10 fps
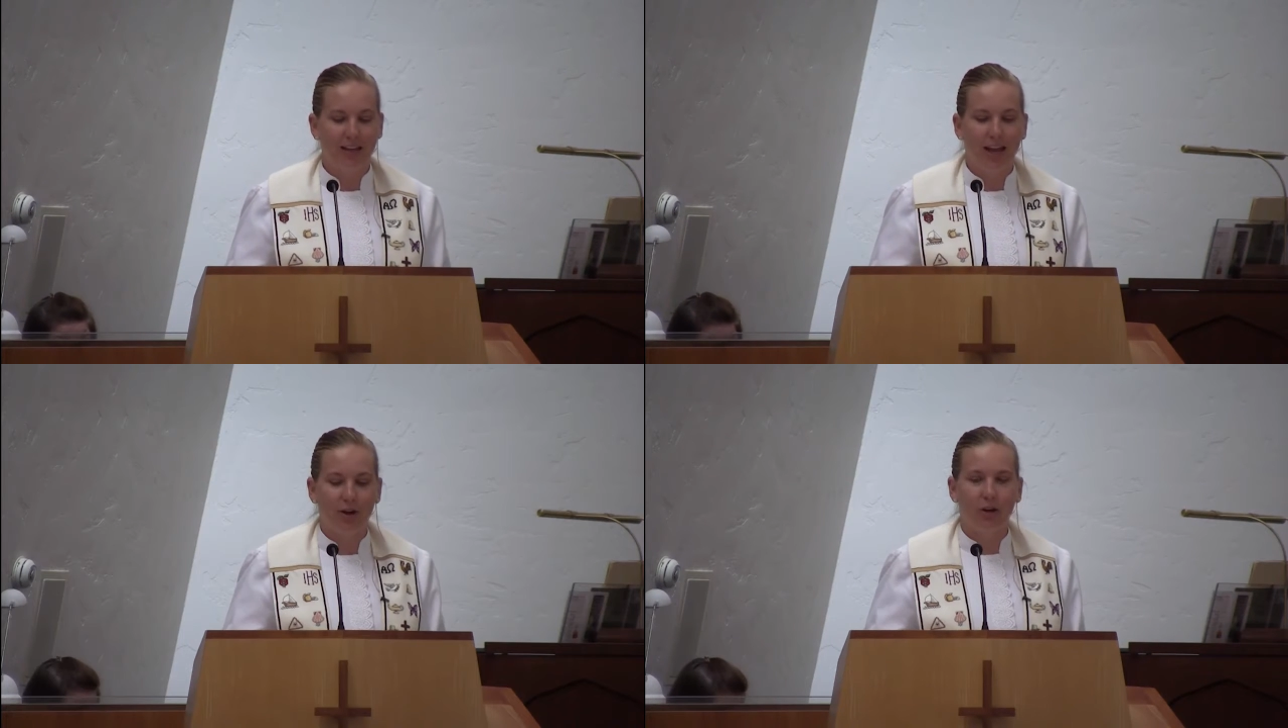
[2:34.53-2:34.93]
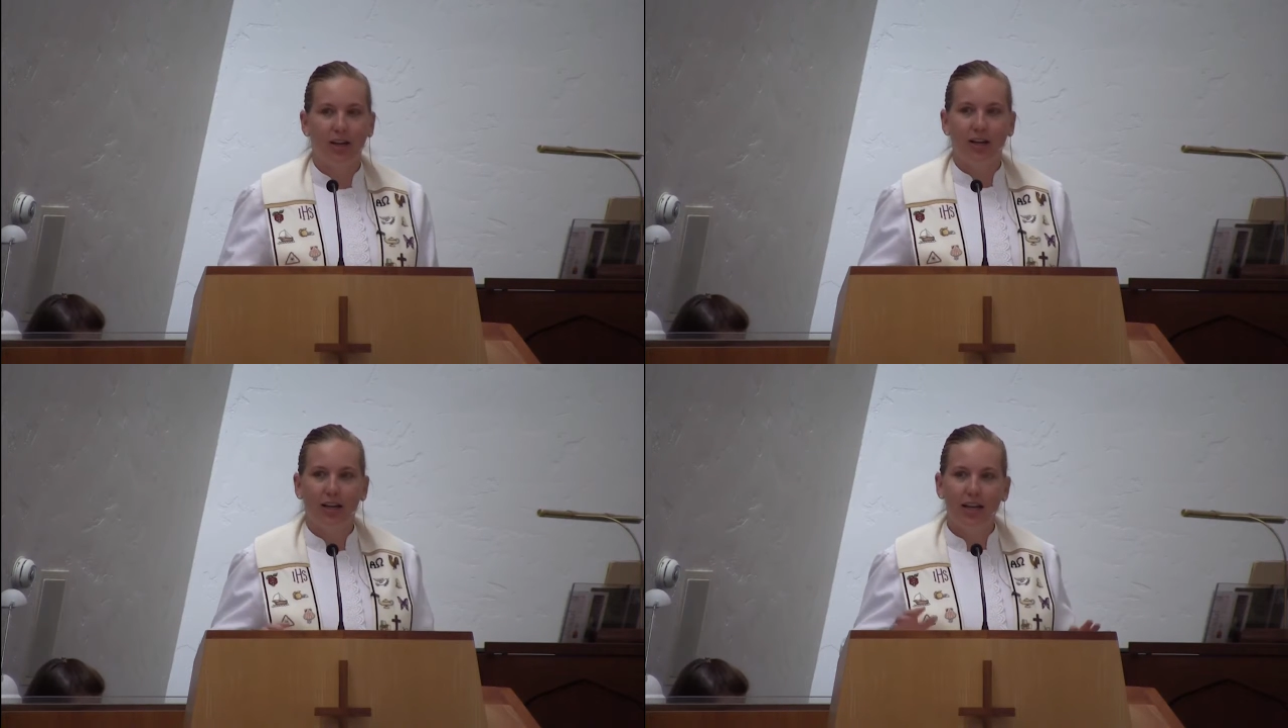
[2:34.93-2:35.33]
Now,
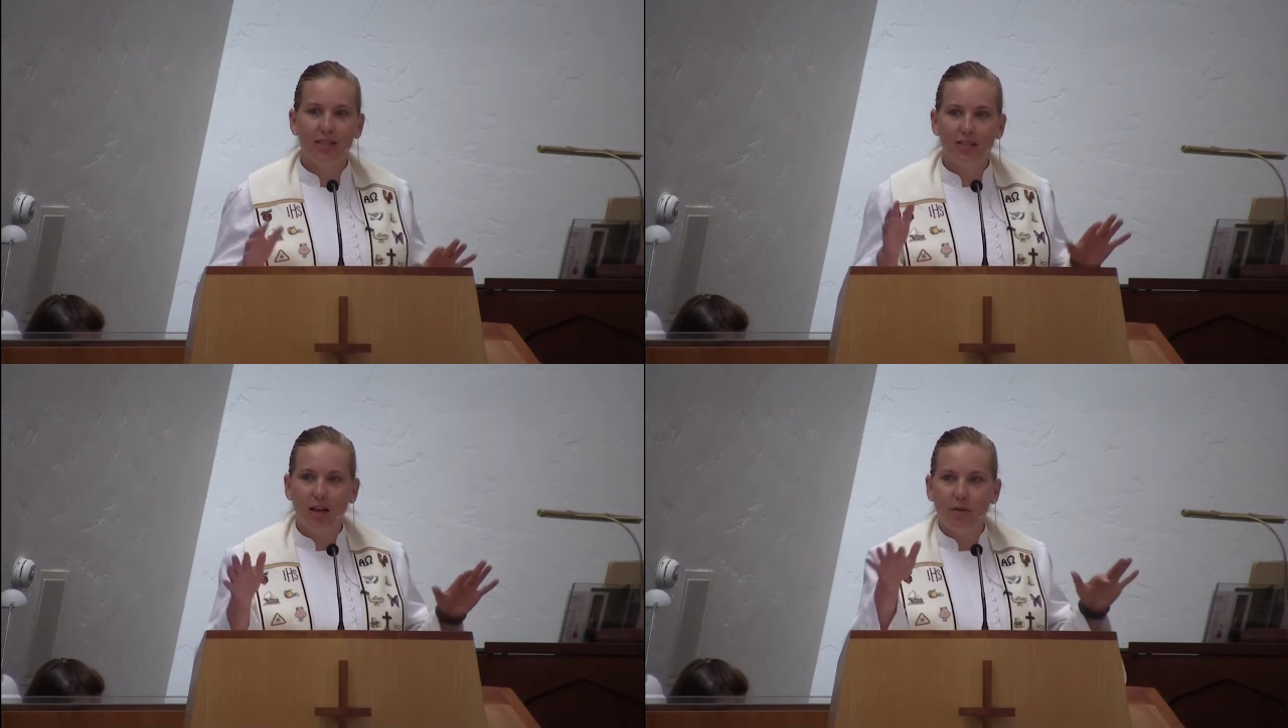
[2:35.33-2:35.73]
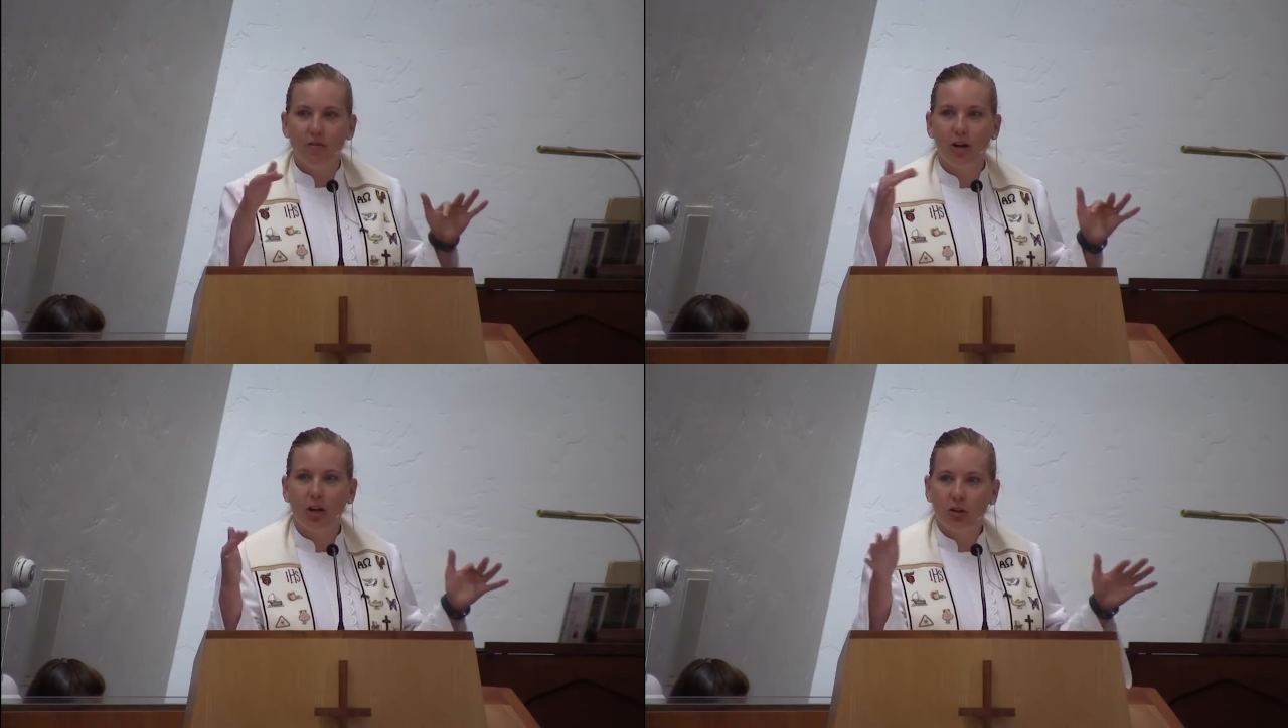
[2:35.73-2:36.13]
in some
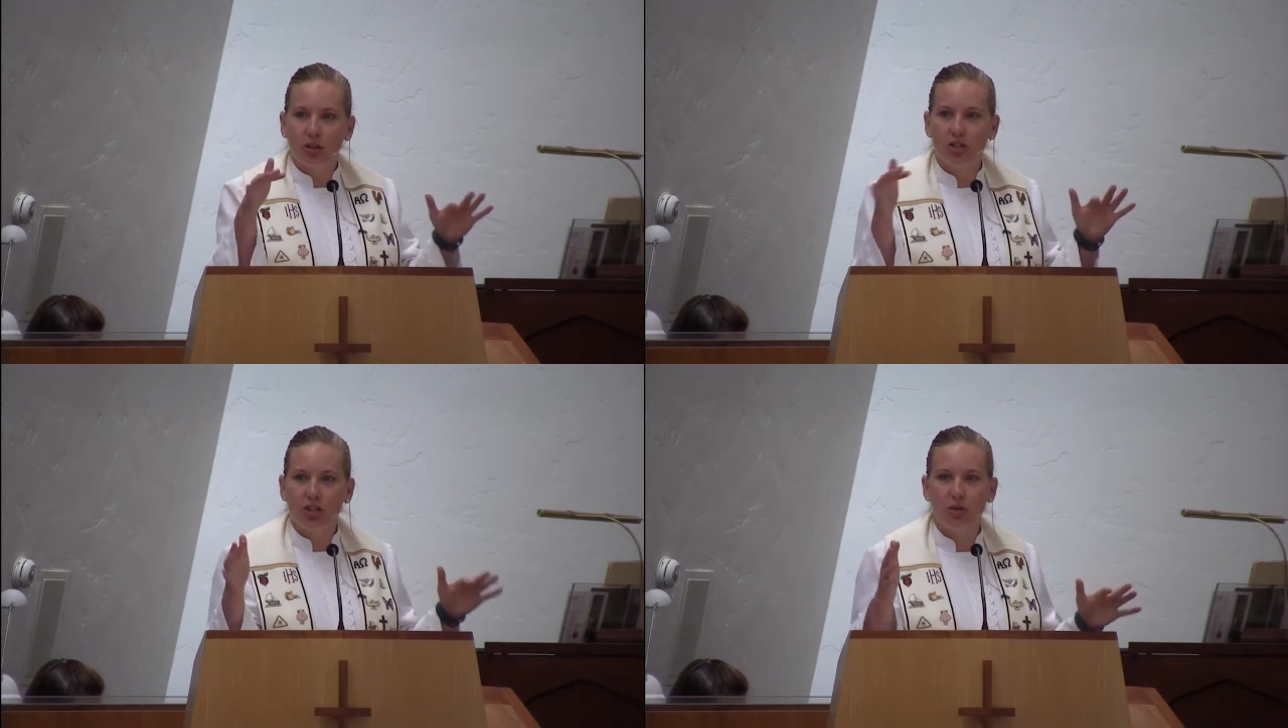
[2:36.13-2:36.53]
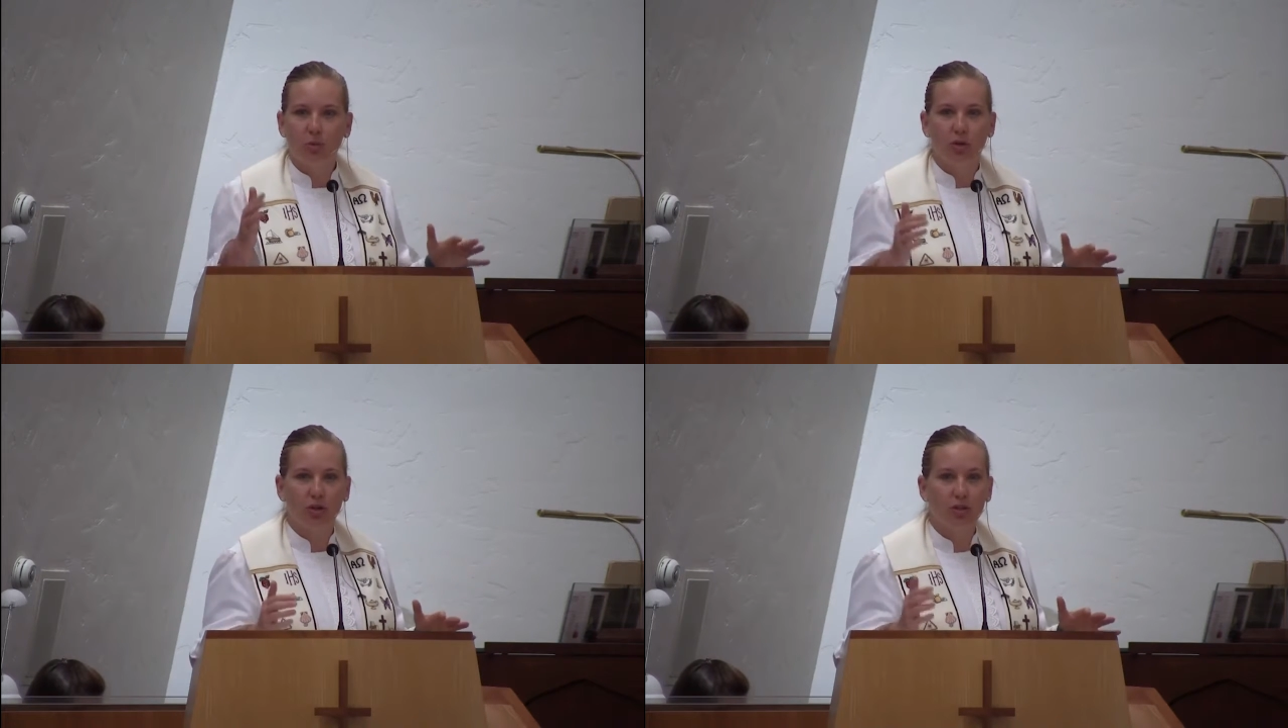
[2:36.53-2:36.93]
of our Christian
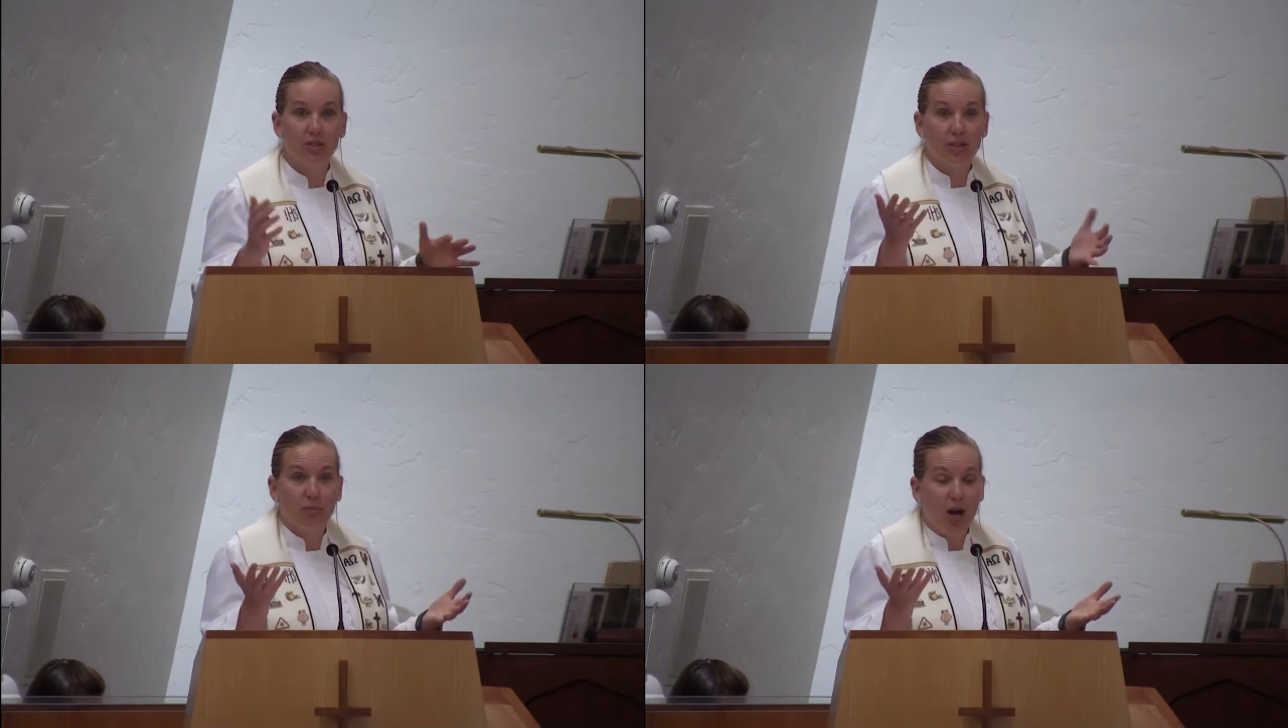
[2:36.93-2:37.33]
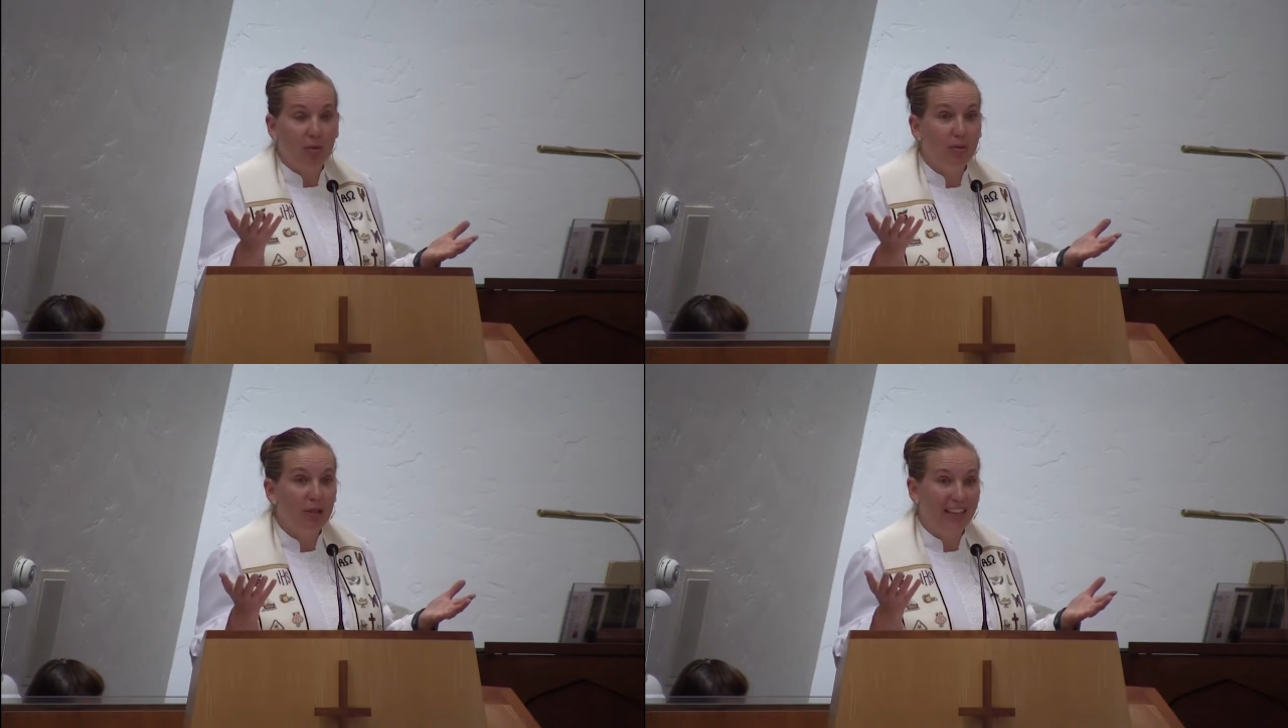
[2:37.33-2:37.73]
worlds, and
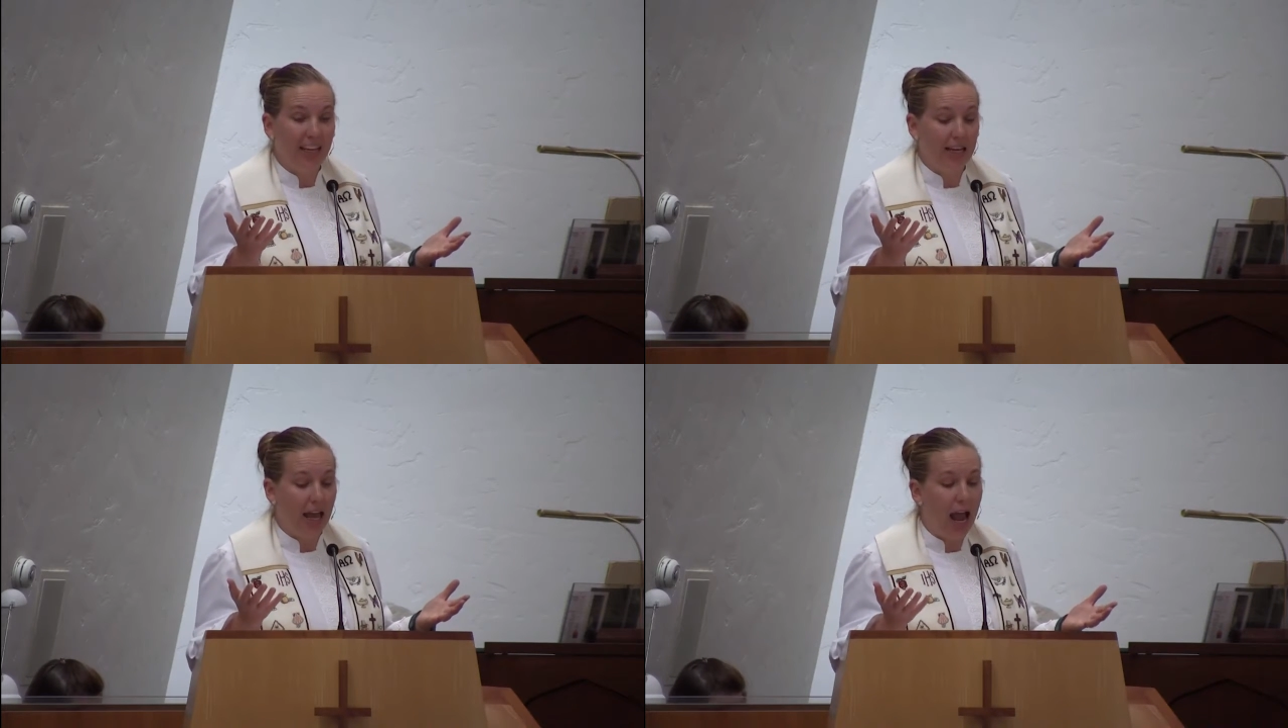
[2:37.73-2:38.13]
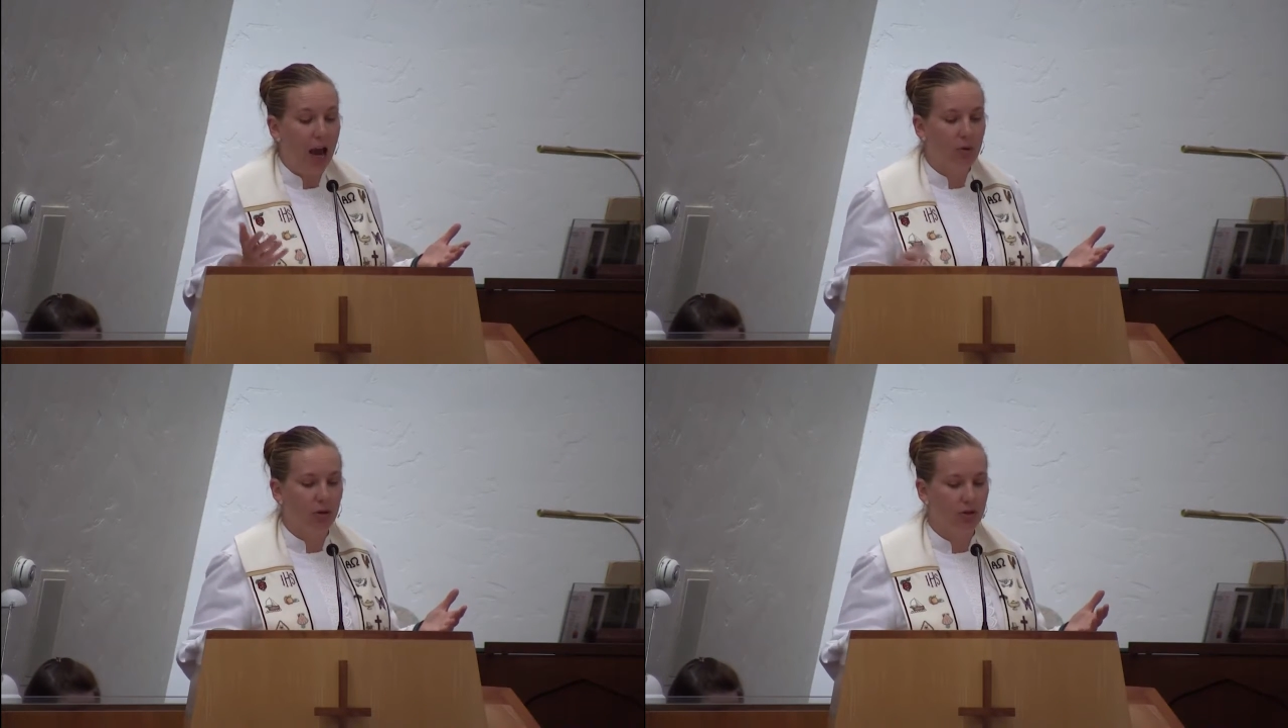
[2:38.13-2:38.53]
probably in
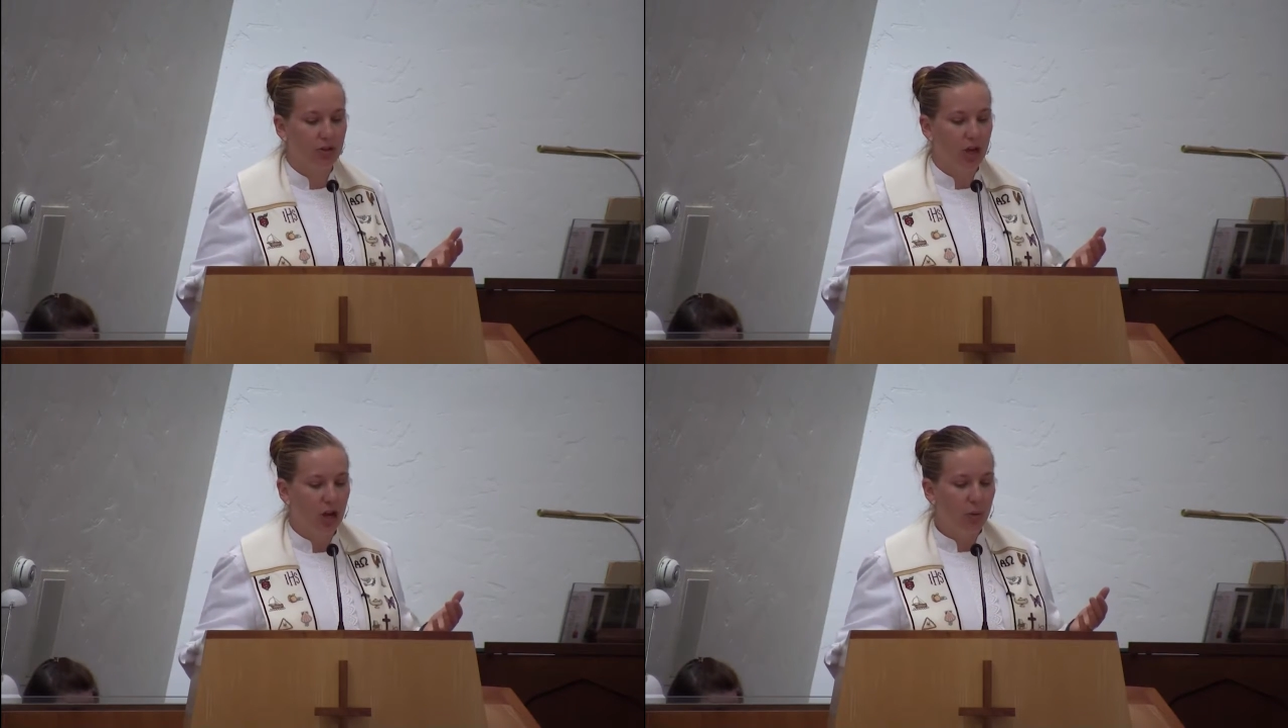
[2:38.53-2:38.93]
ours,